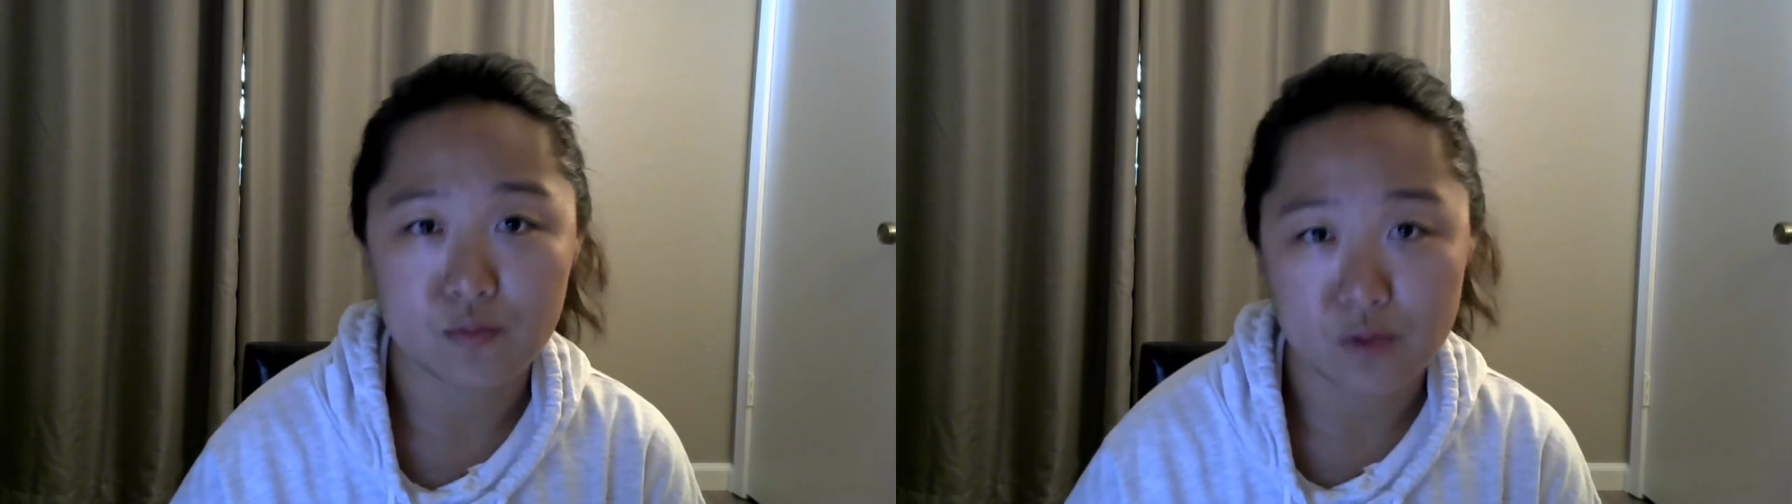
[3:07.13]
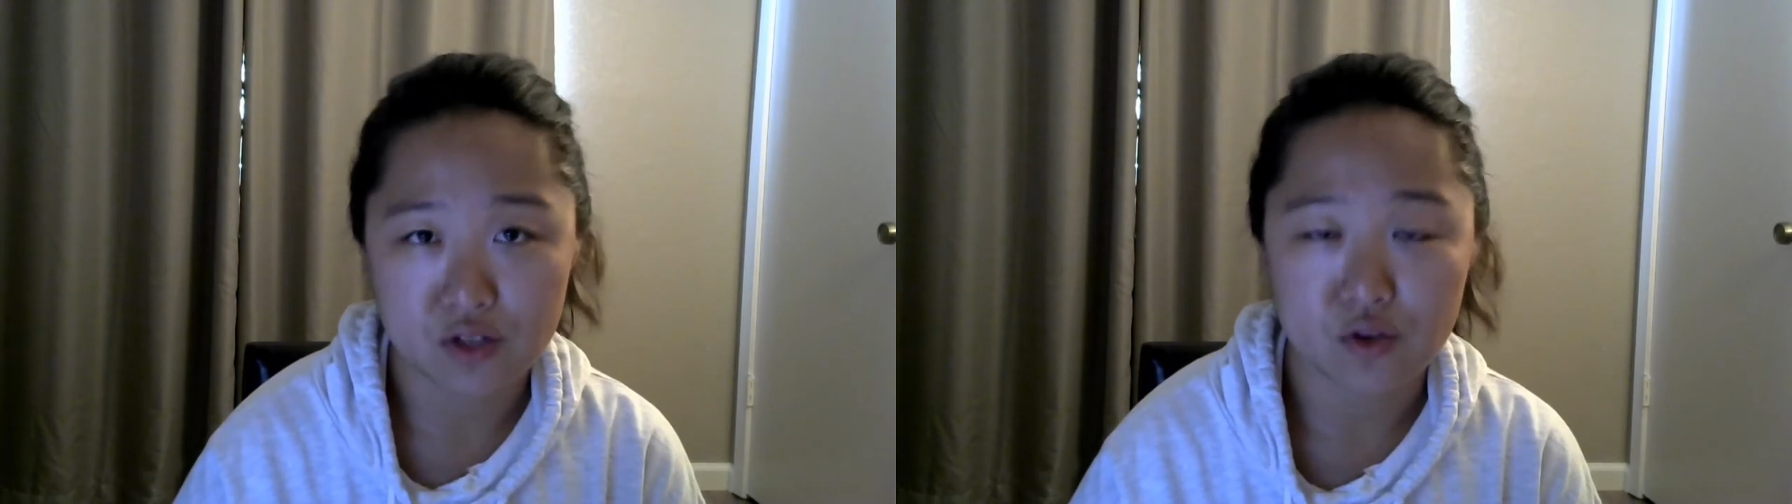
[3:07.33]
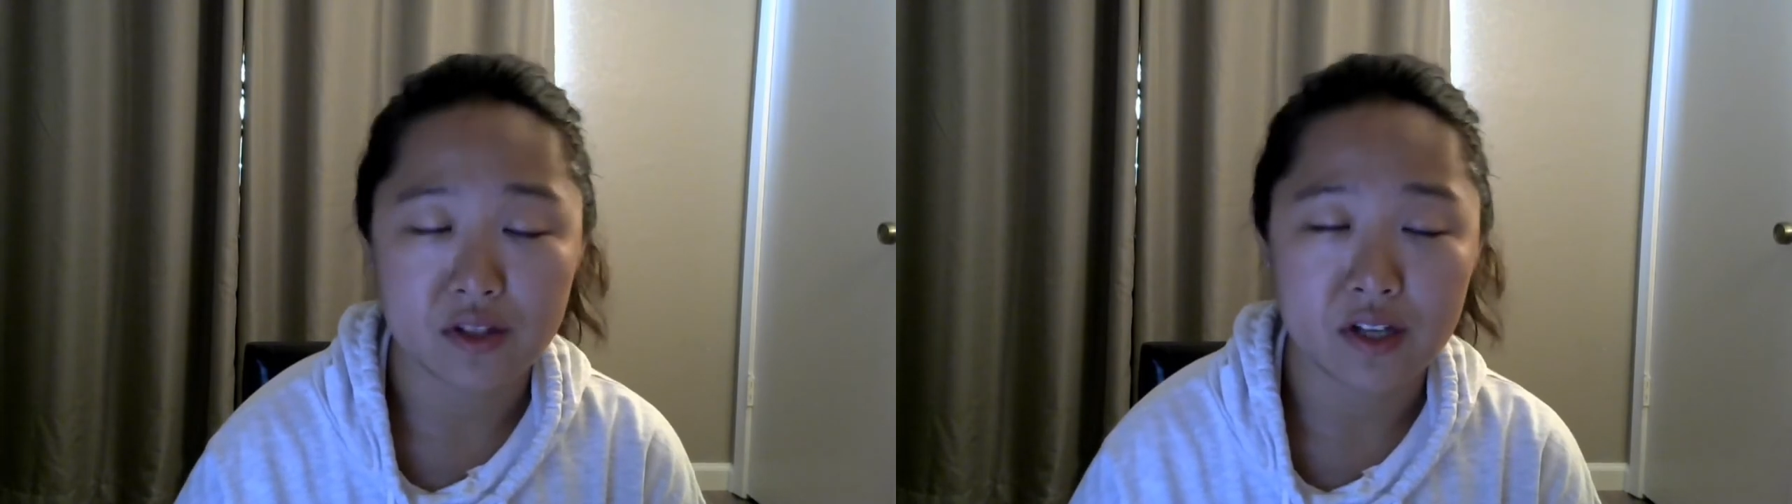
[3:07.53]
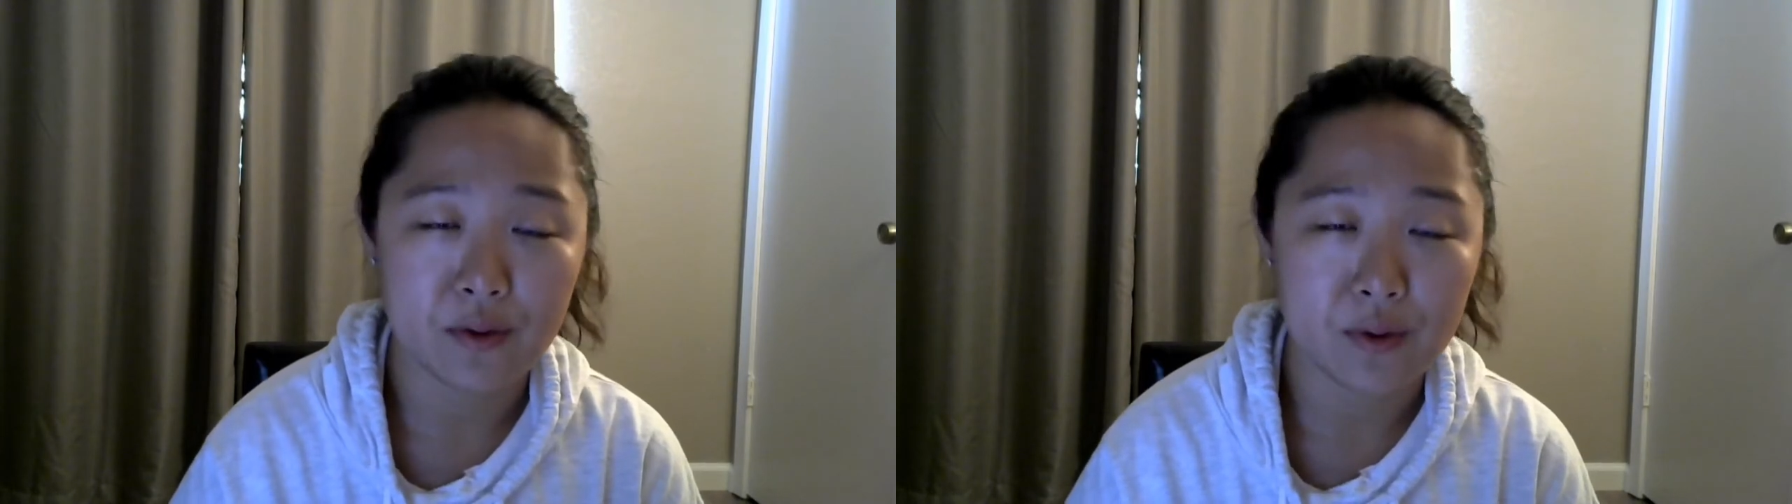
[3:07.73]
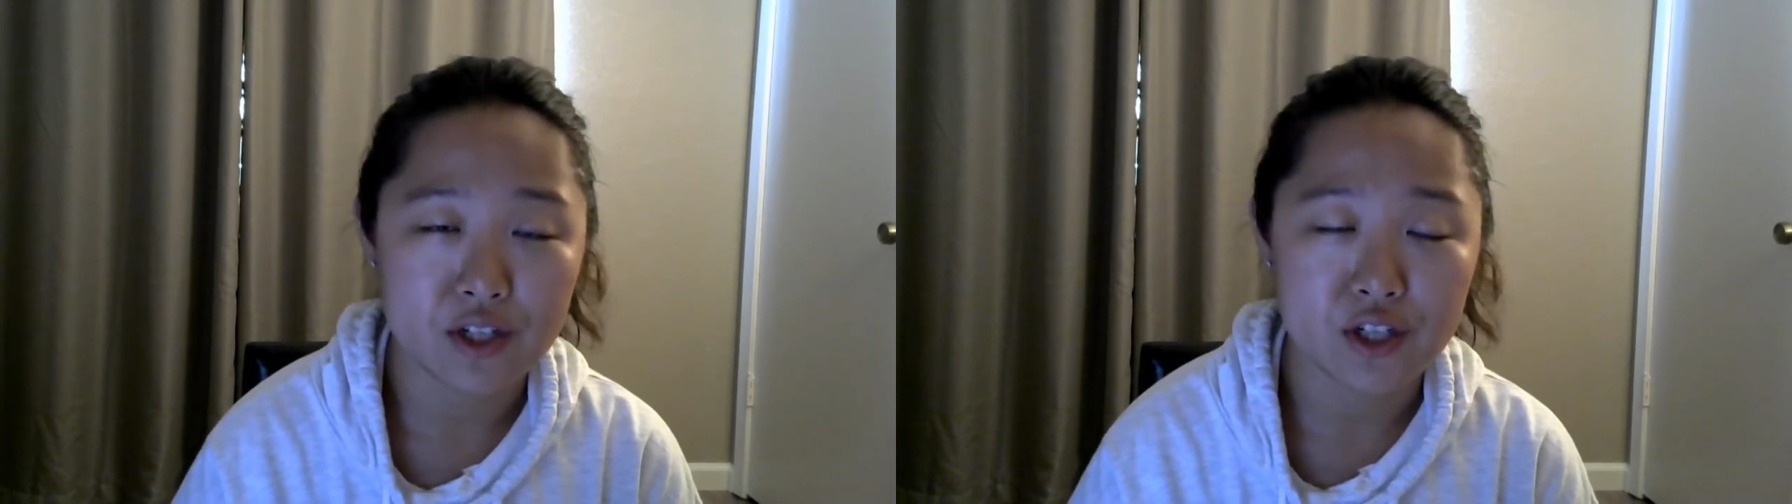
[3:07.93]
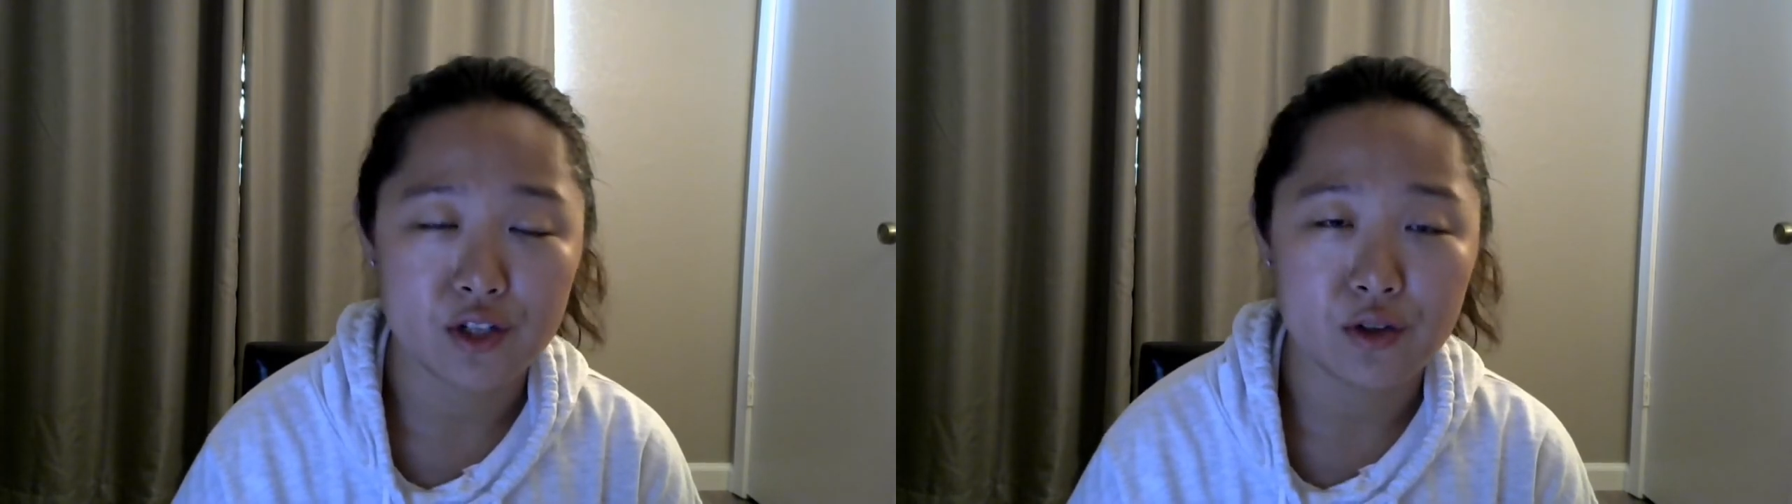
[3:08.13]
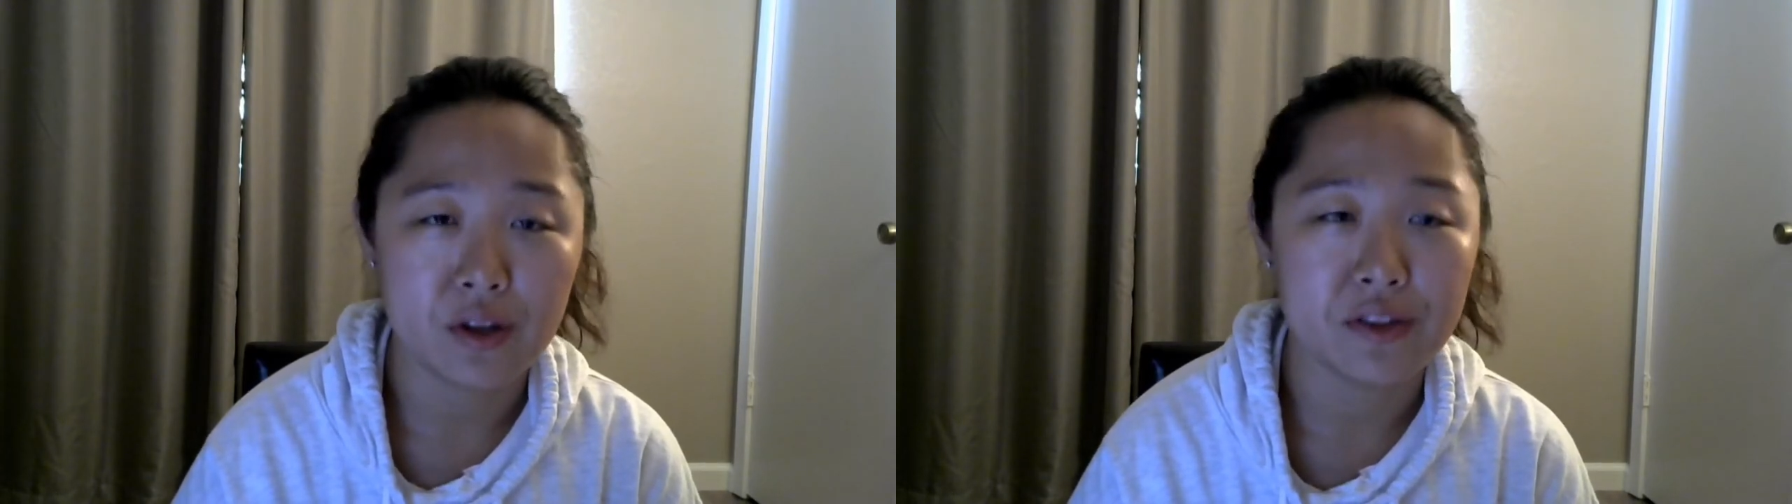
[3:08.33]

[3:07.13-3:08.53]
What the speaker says: restaurants that I went to,